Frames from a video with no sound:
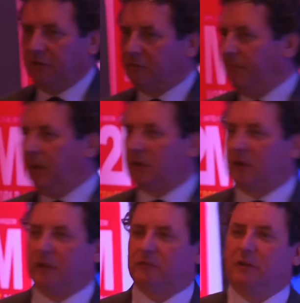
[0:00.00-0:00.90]
smart
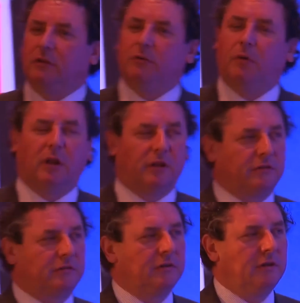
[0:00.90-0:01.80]
cards in your
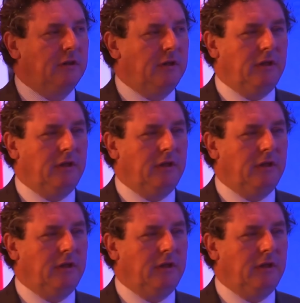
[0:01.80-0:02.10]
wallets.